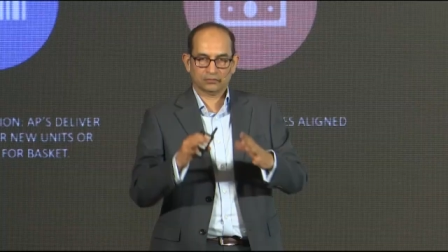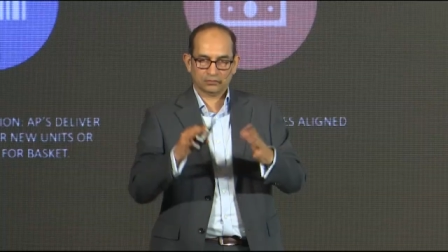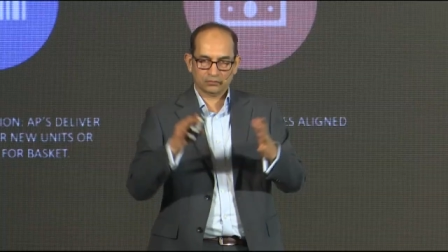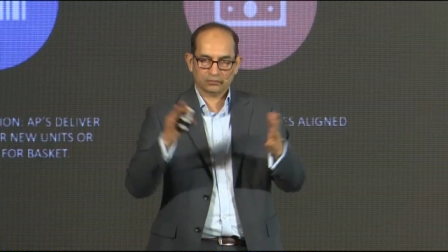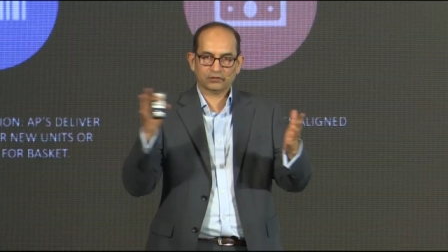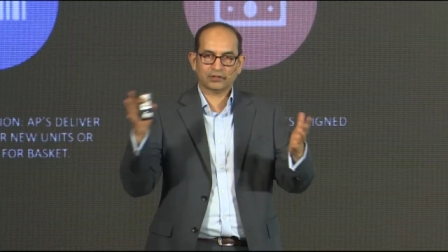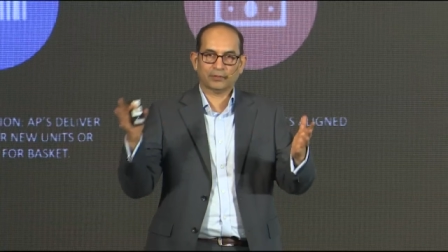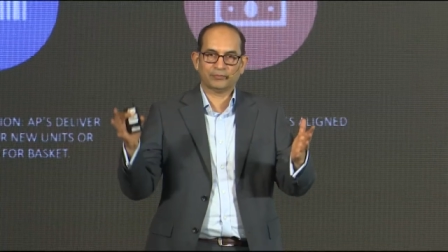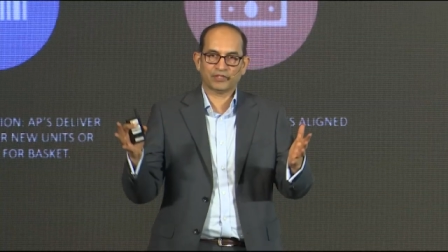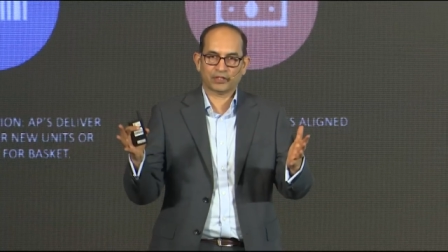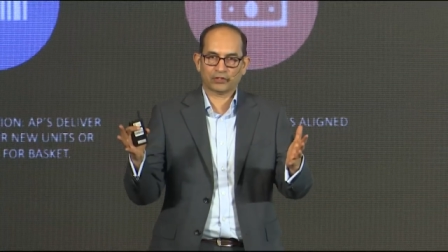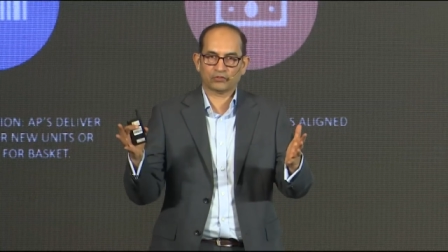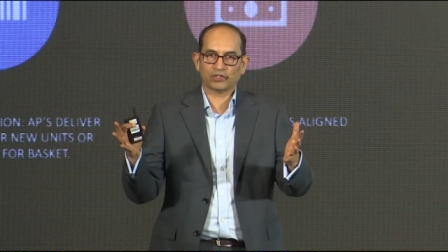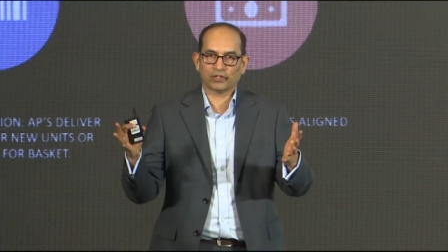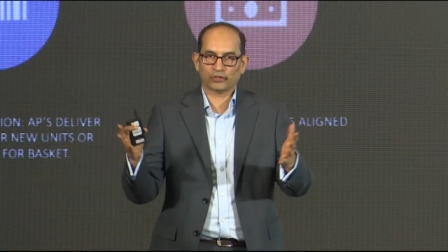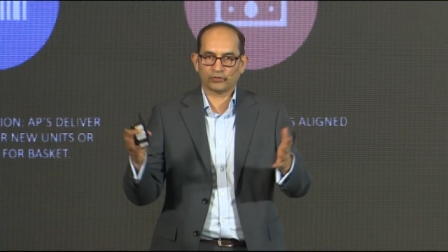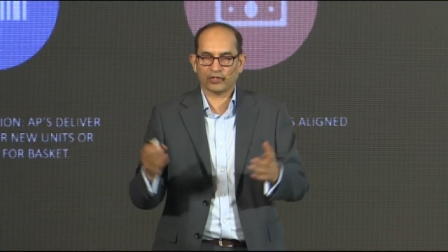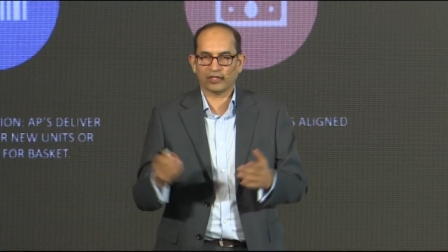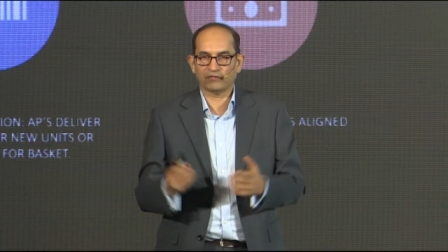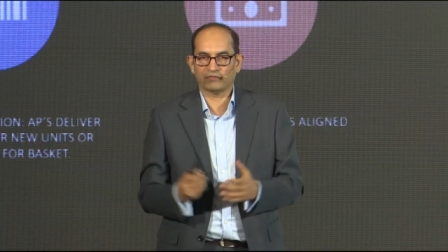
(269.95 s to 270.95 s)
subject to the
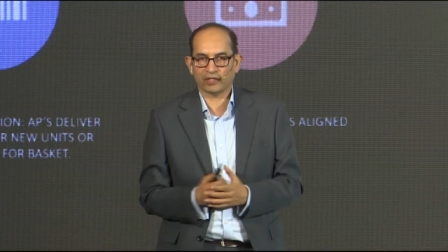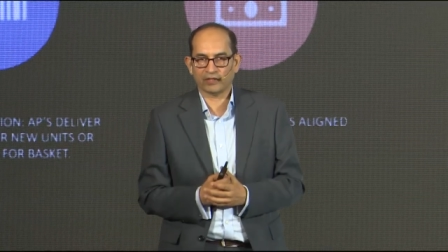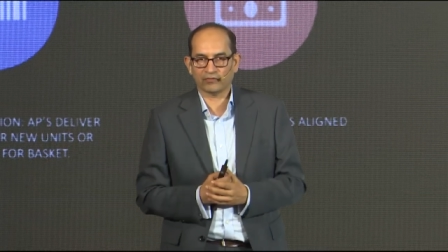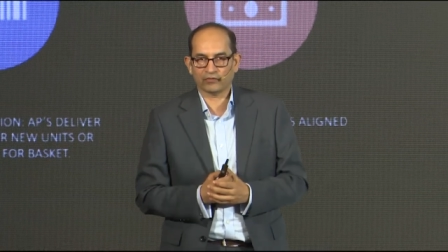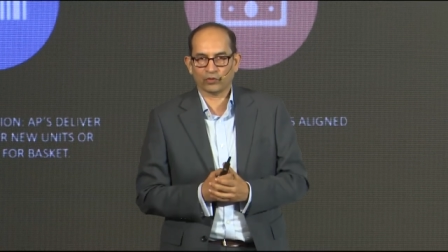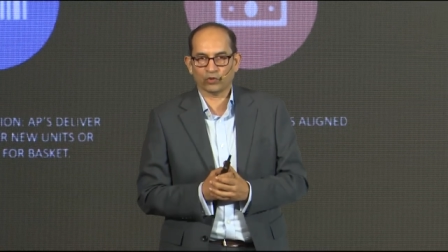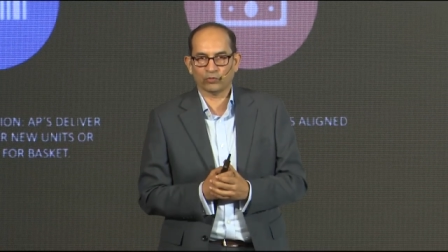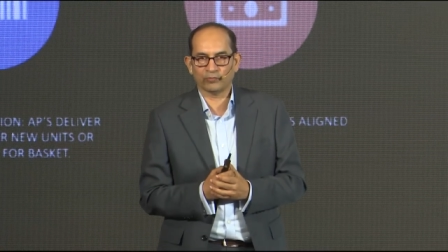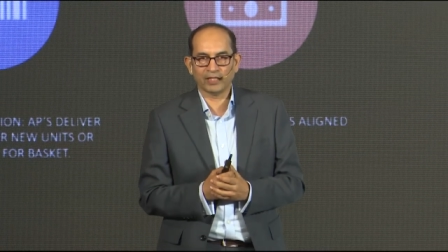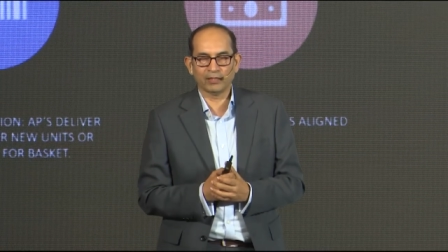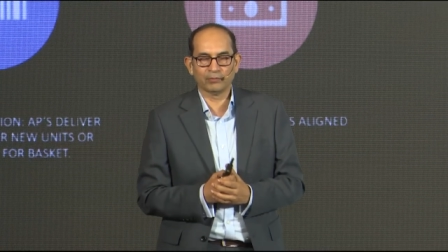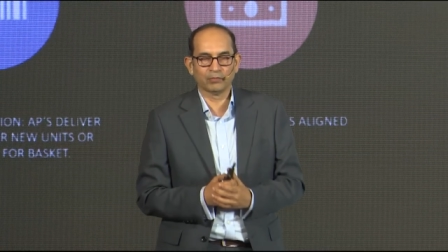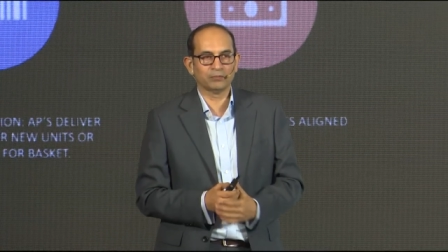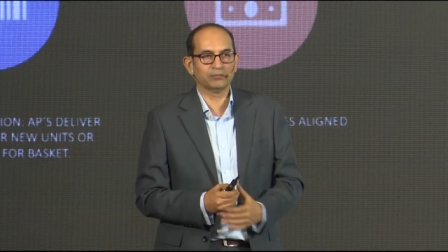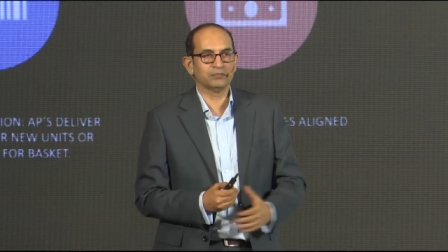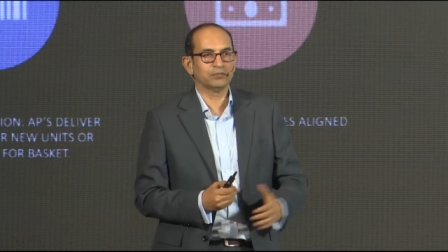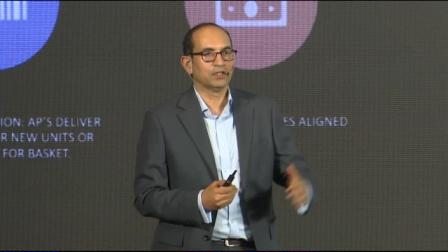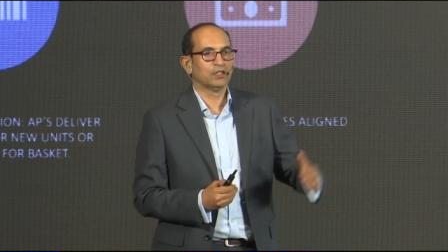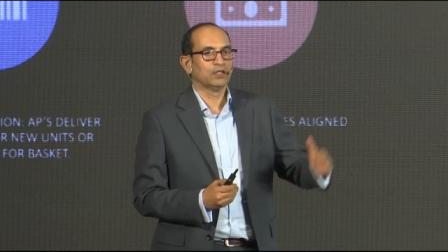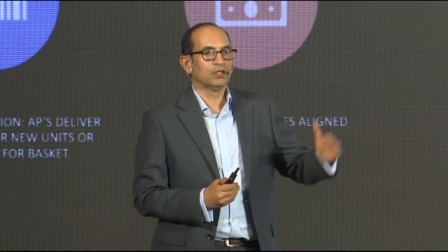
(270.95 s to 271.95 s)
25 crore minimum,
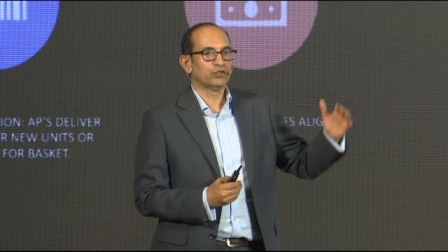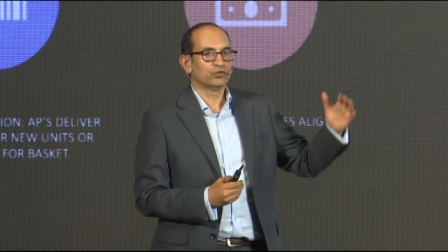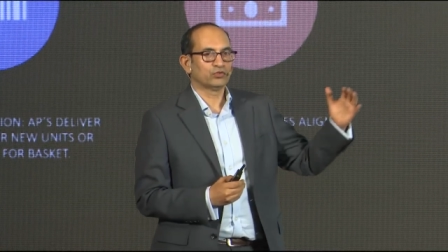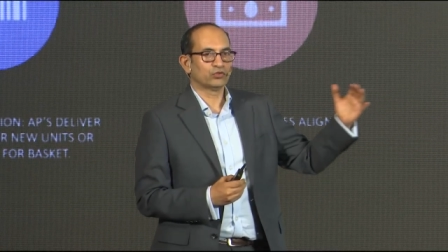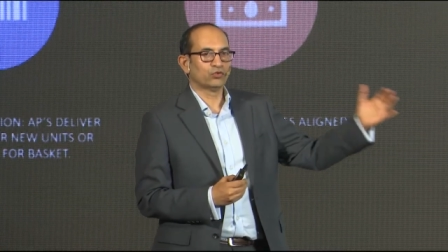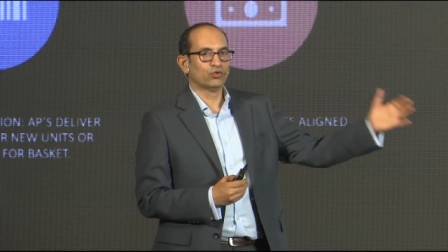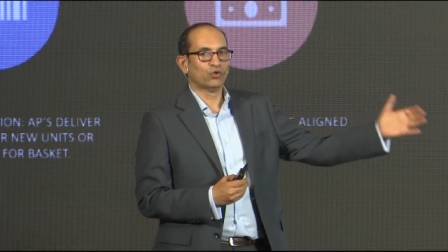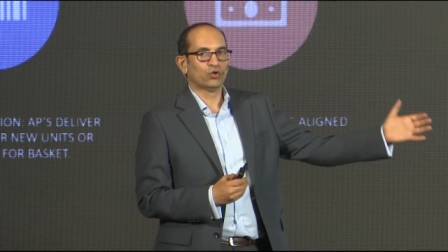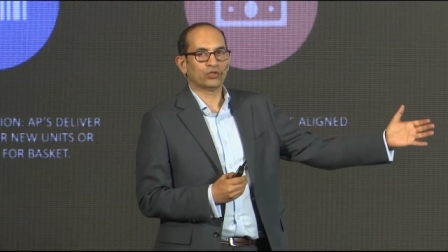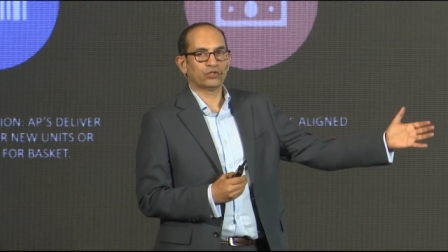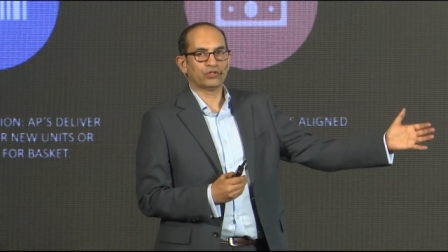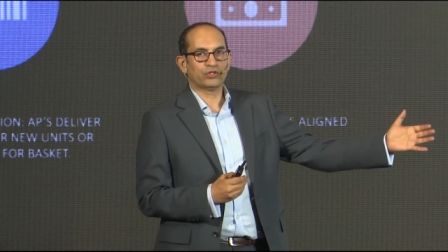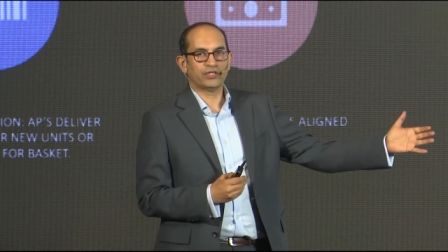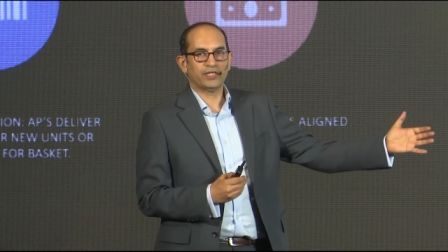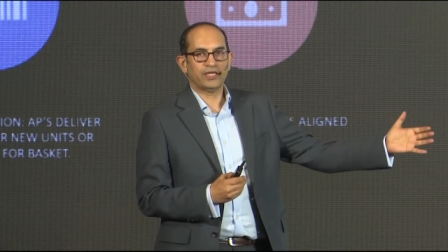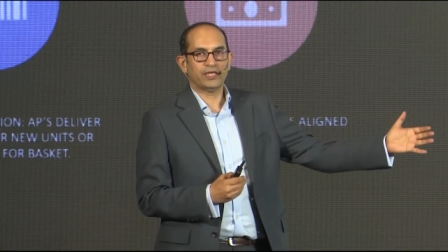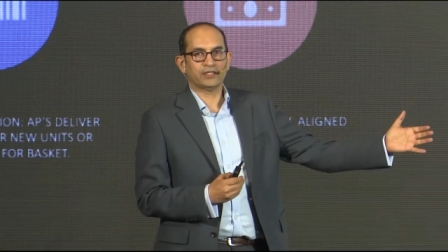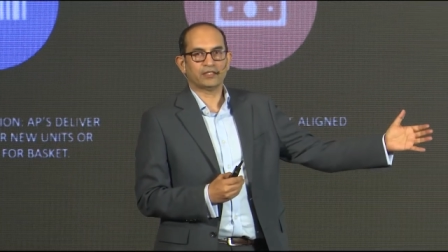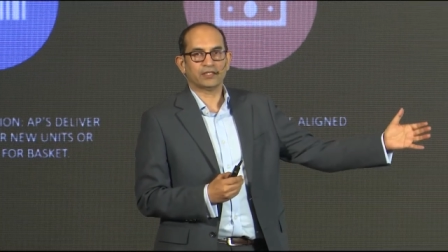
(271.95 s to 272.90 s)
to go create